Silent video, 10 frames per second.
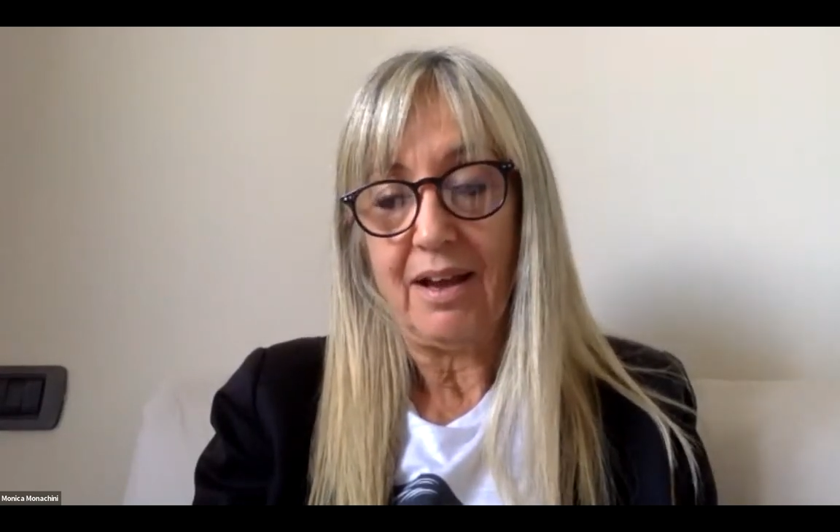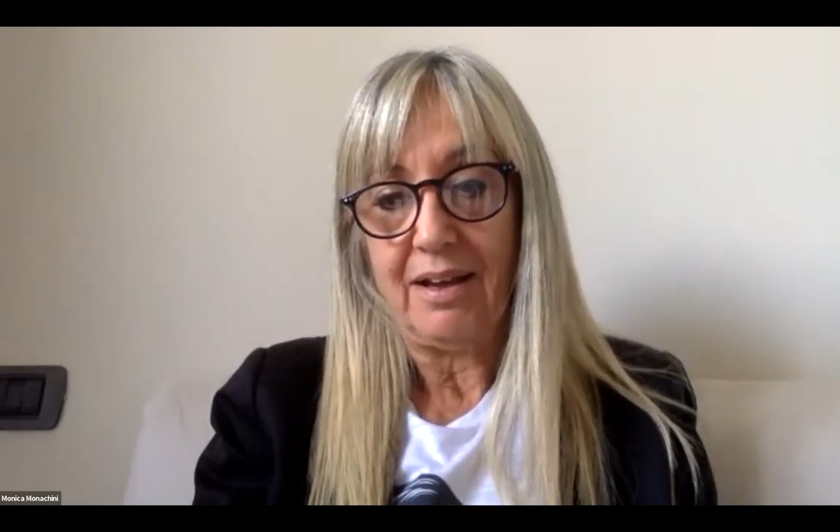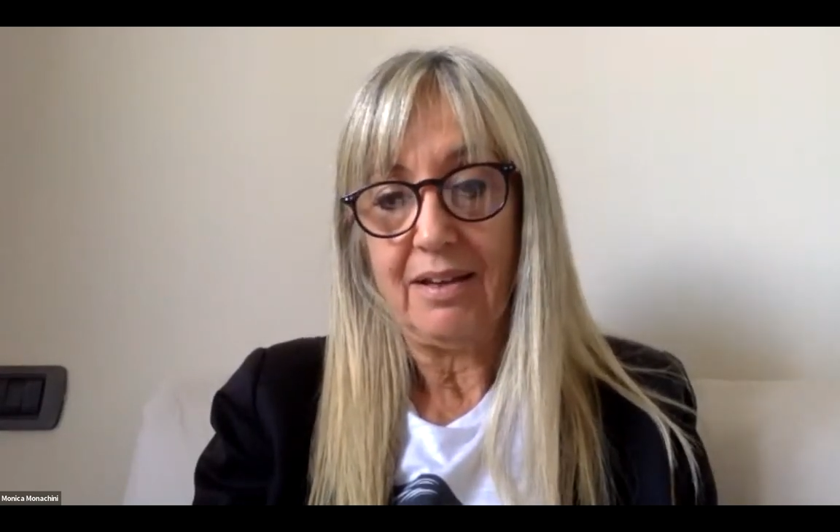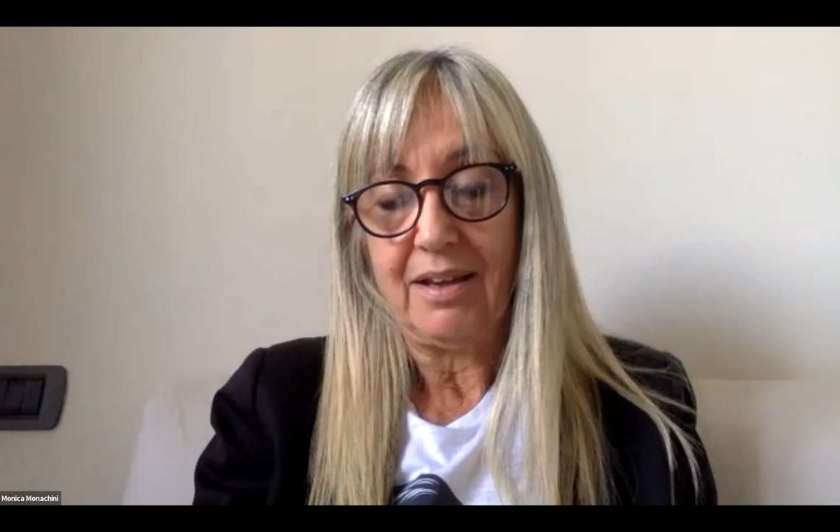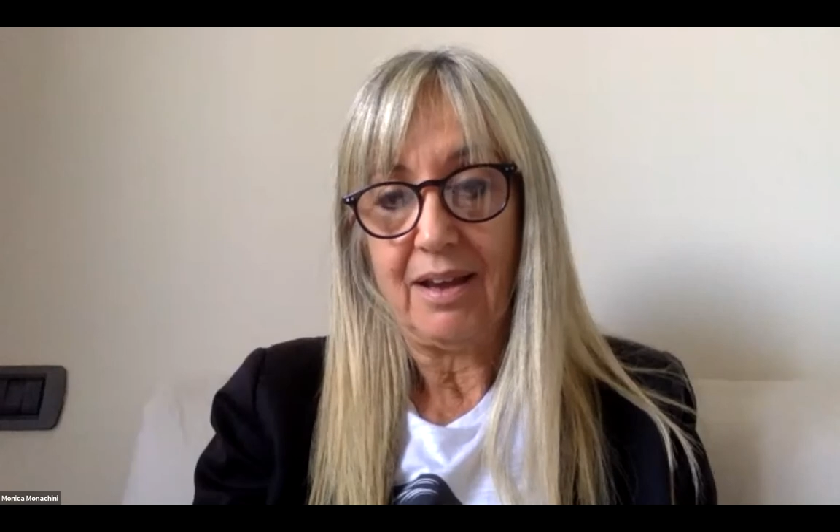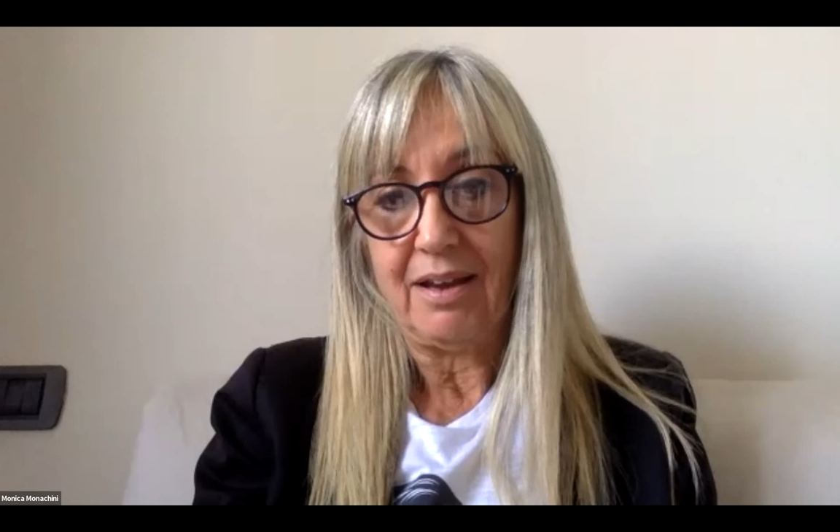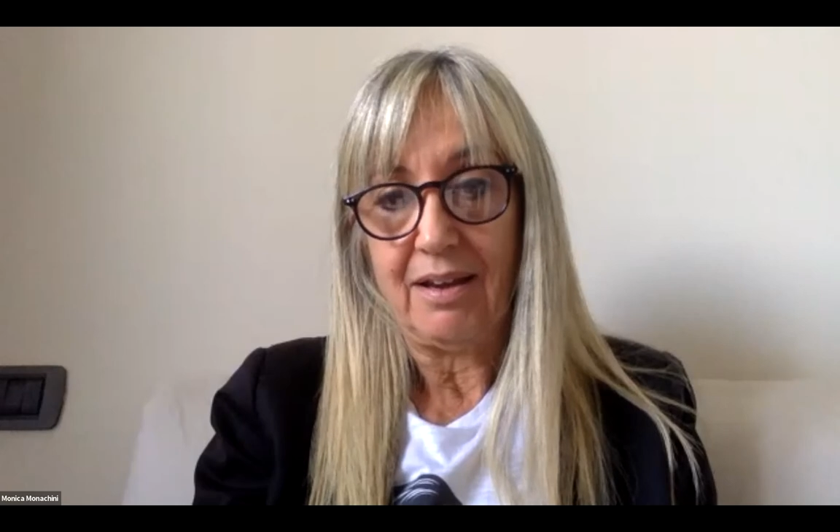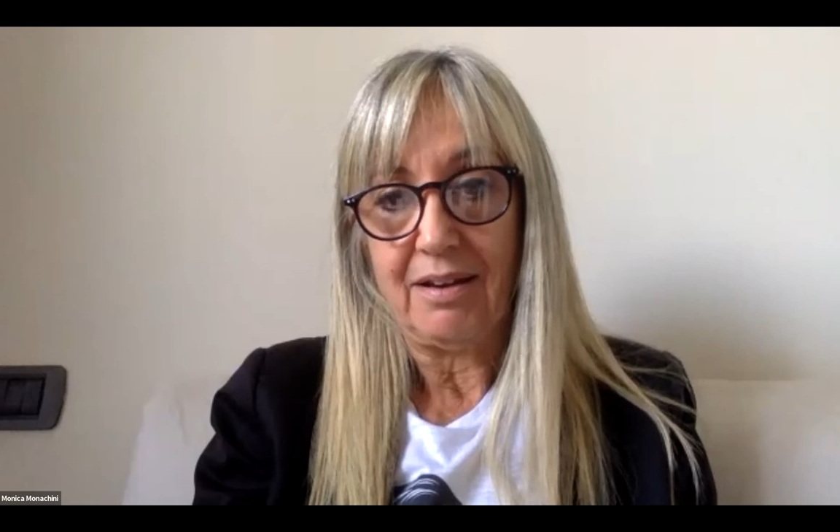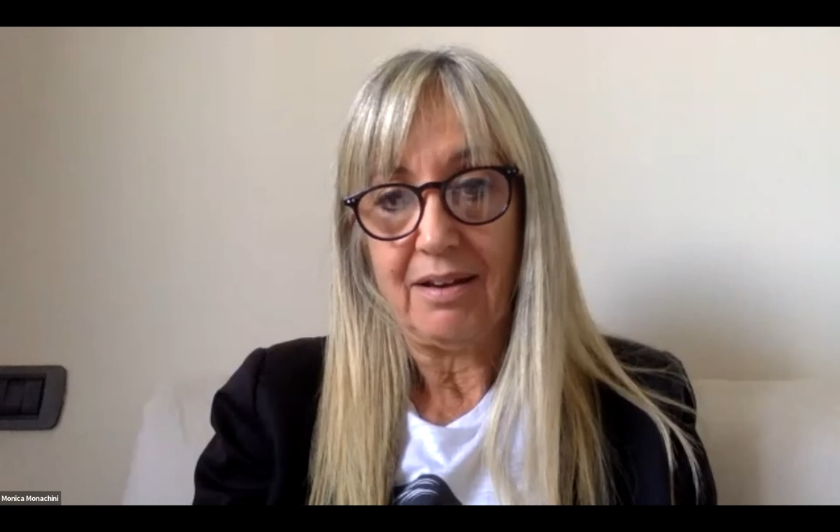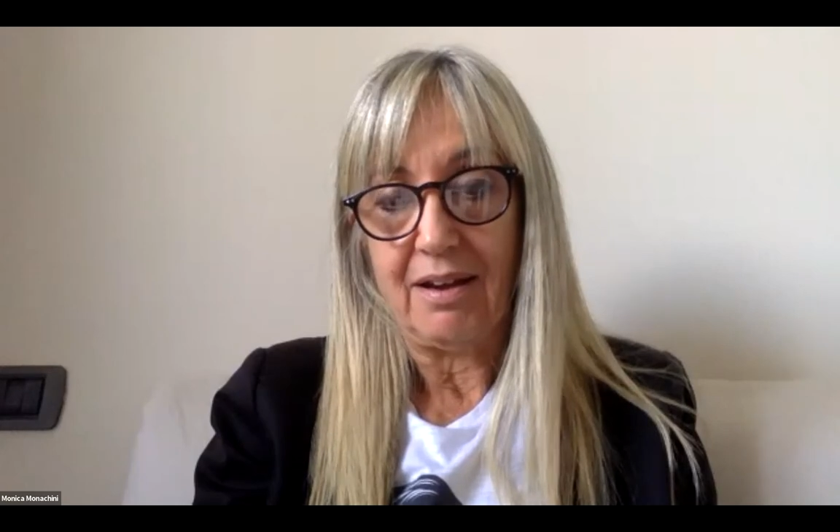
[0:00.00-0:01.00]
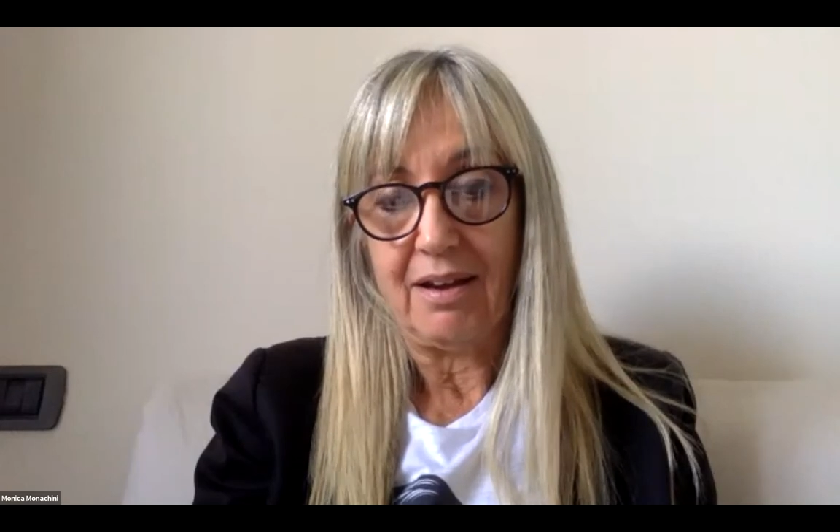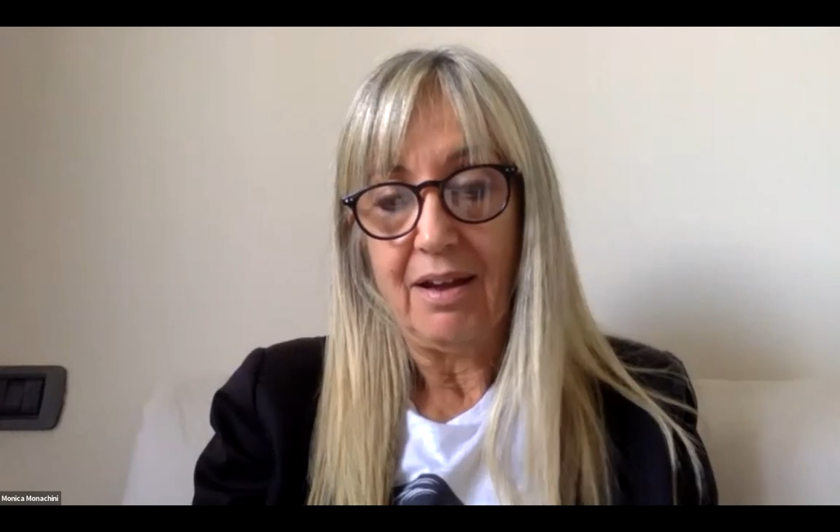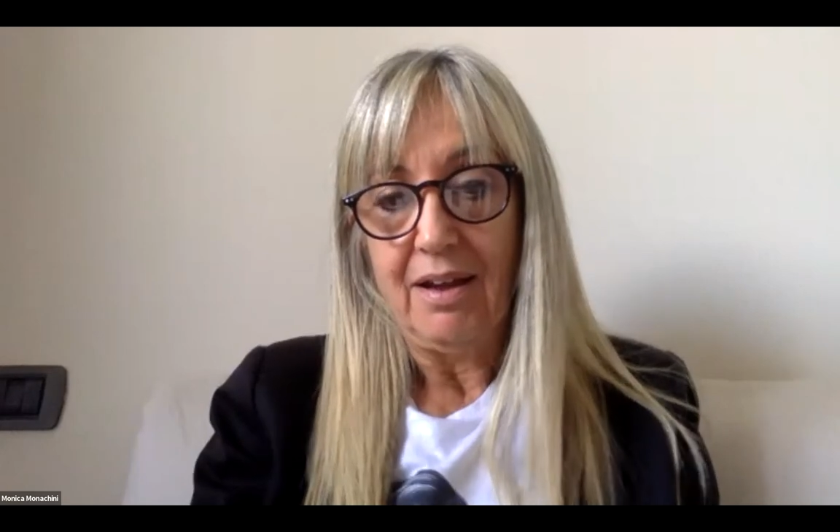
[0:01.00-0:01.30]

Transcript: I can uh,